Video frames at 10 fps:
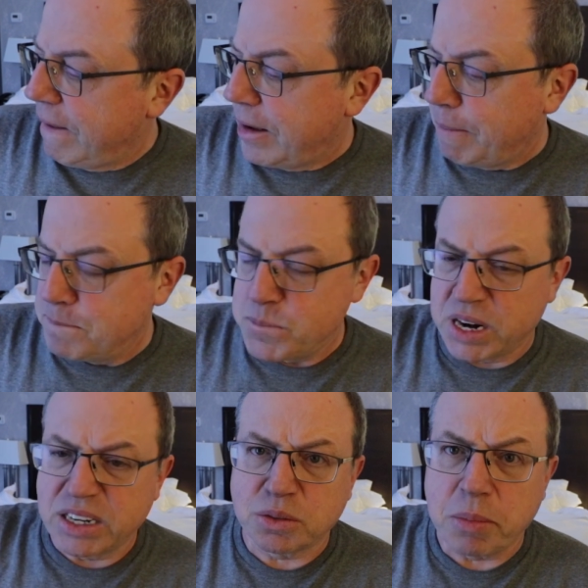
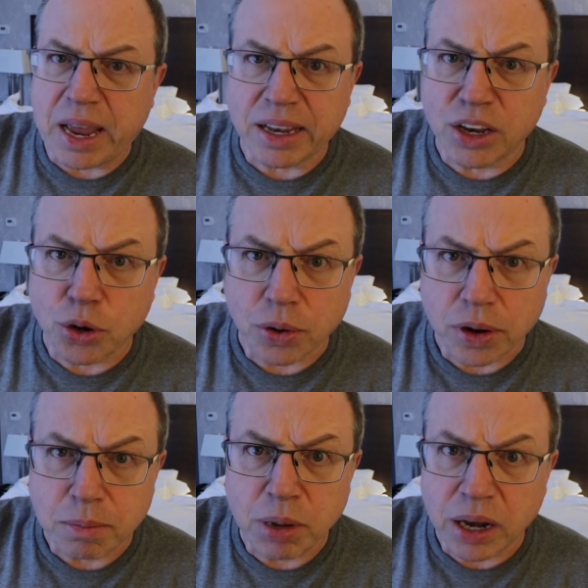But it's
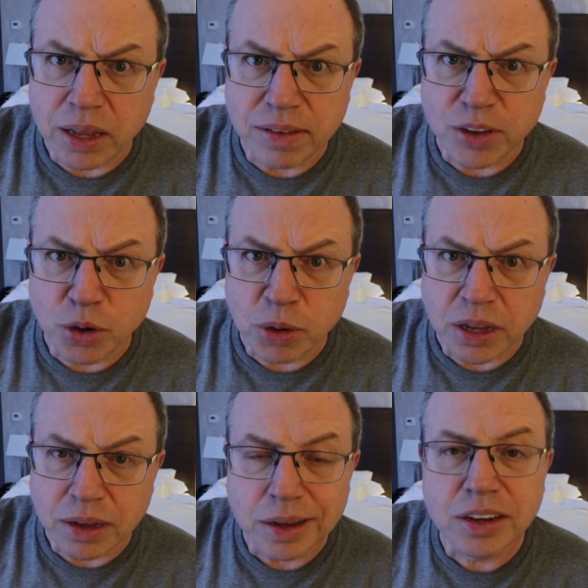mandatory, believe you
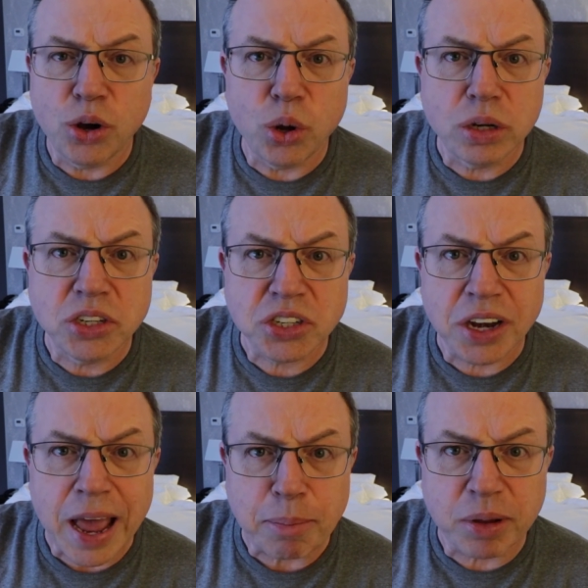me. Cold
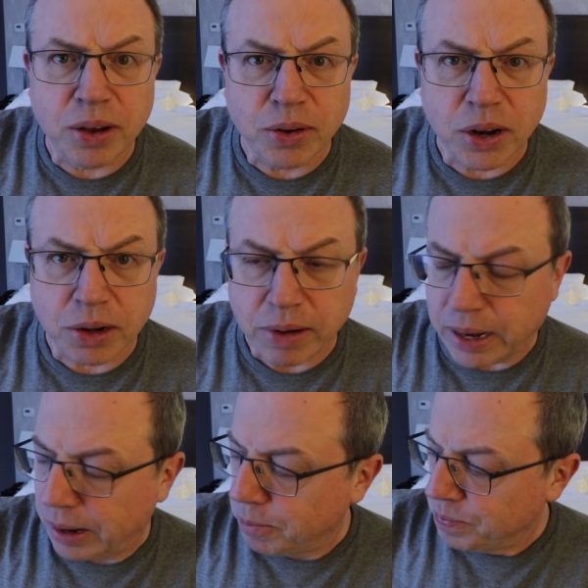snap going on
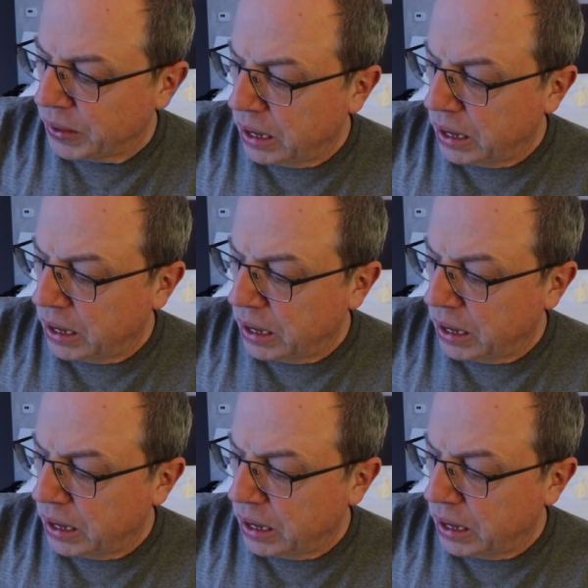right now.